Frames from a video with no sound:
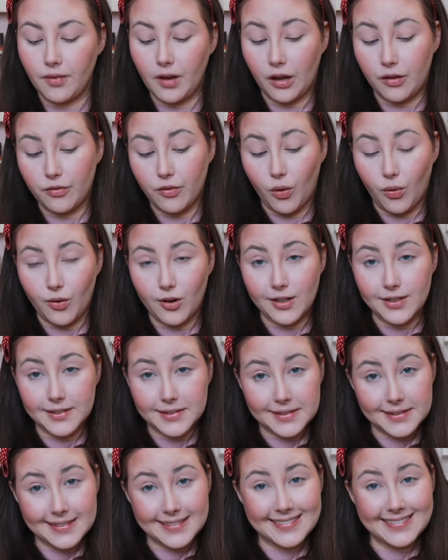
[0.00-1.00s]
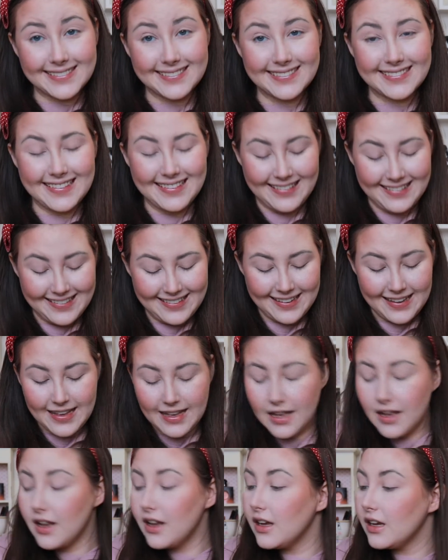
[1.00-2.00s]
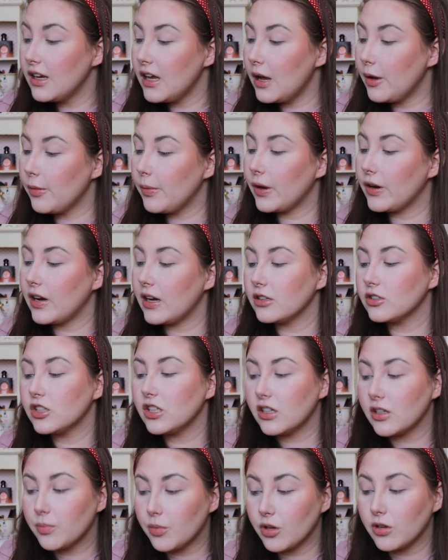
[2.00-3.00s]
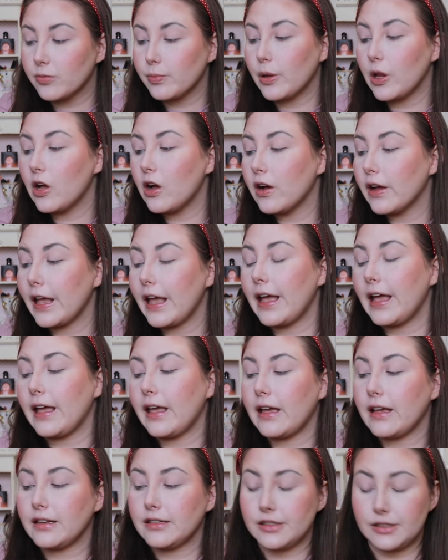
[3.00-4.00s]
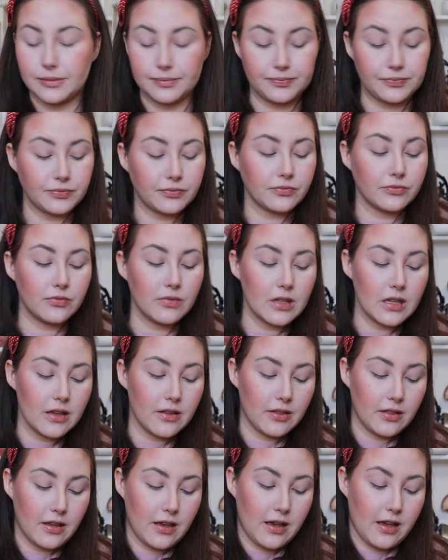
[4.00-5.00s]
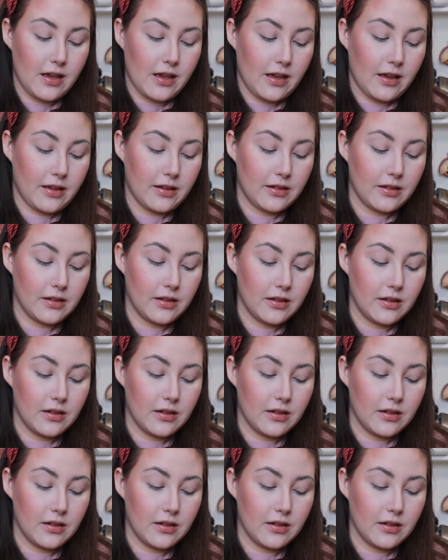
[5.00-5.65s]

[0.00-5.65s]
of course, about how she had a book blog and that